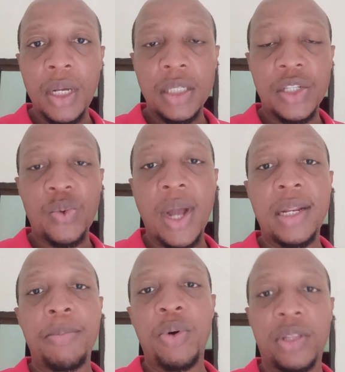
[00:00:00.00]
it is
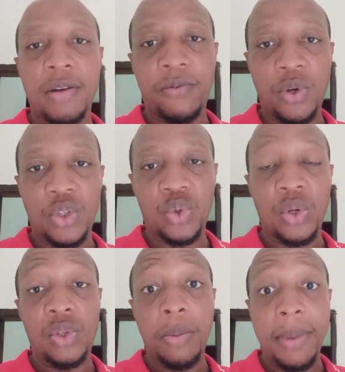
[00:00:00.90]
quite important for you to
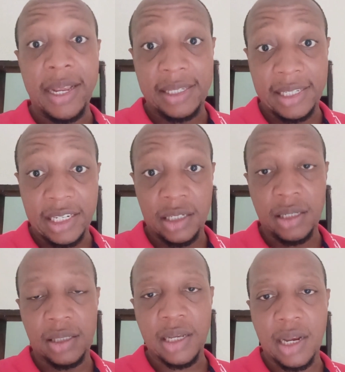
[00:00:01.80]
also message
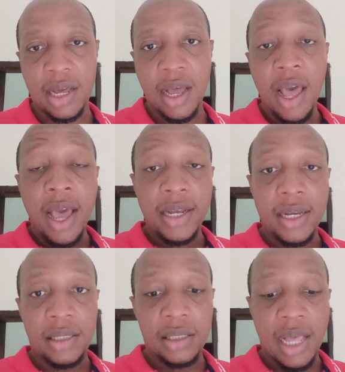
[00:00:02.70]
the seller.
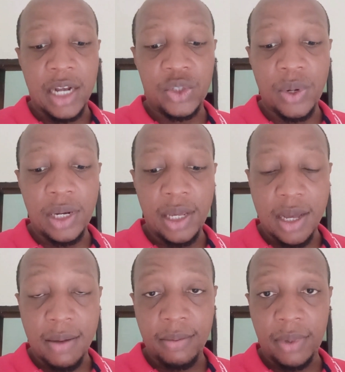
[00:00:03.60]
Yes, it actually
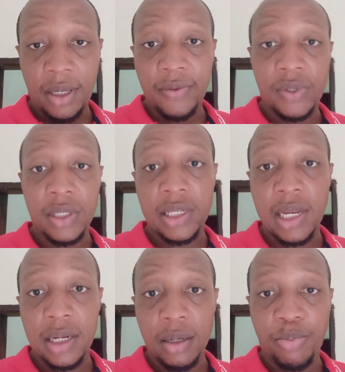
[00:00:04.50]
gives the
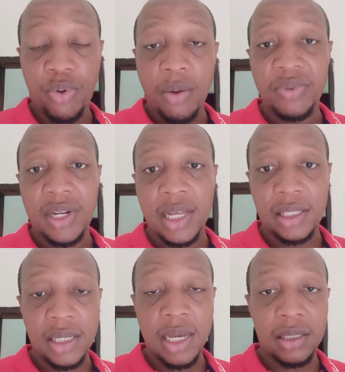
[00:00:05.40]
seller the prompt
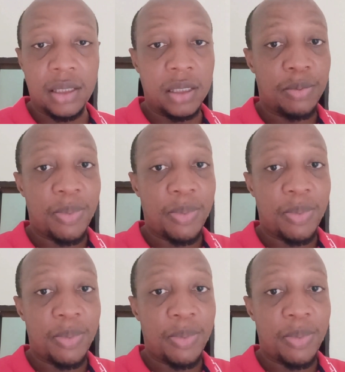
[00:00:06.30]
that yes, this